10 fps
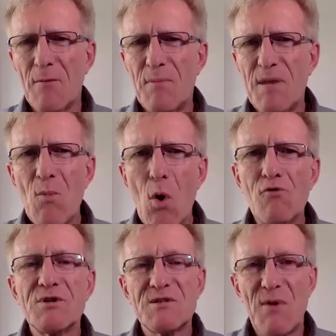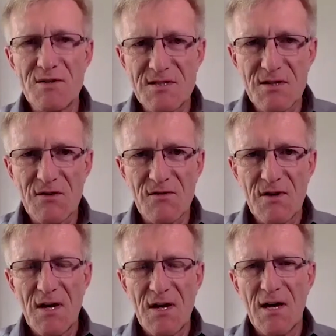be more responsive
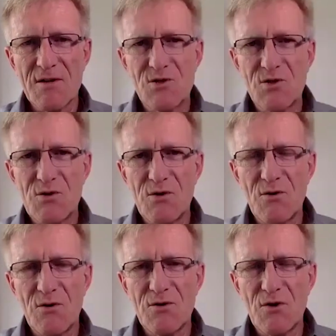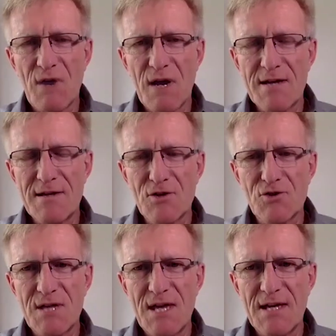to your
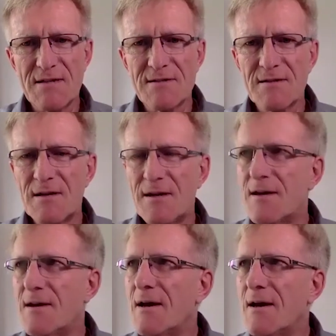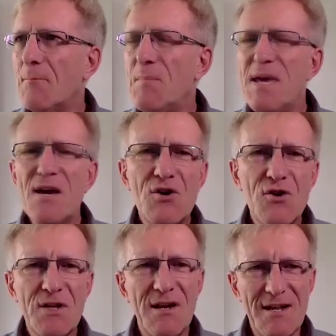recognition needs. Be a
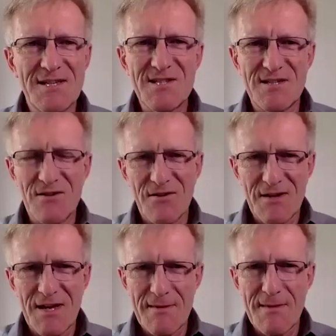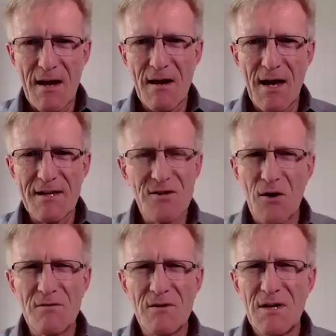good listener in that light.
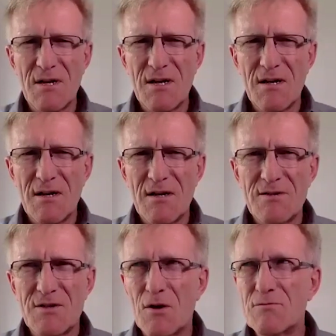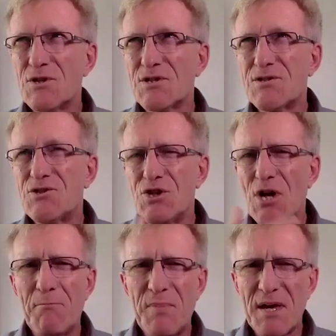Don't just
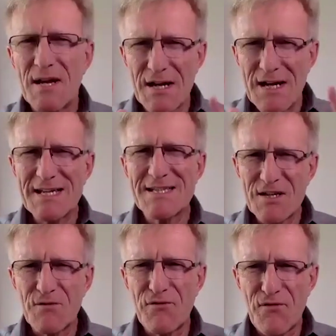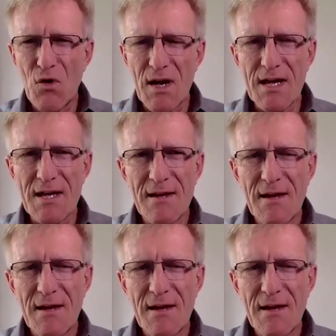jump in. Listen fully.